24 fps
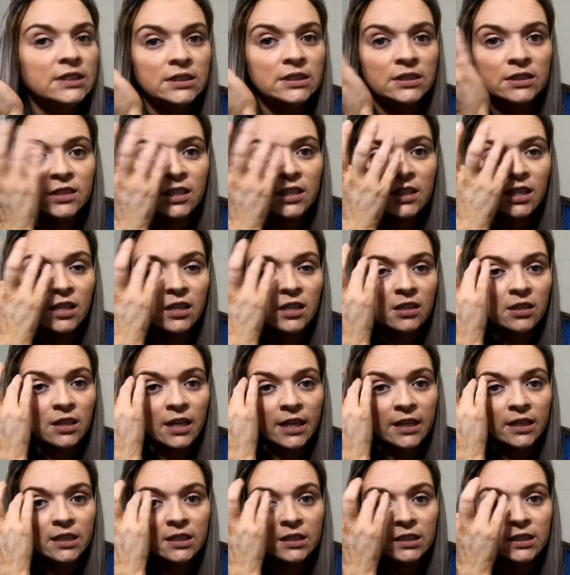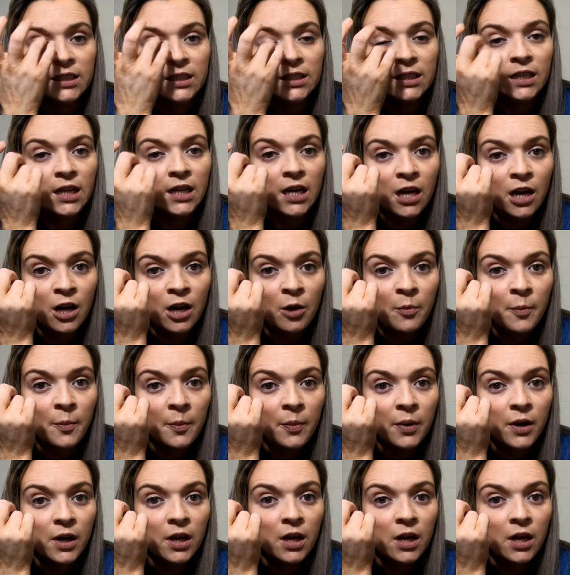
to like clean it up,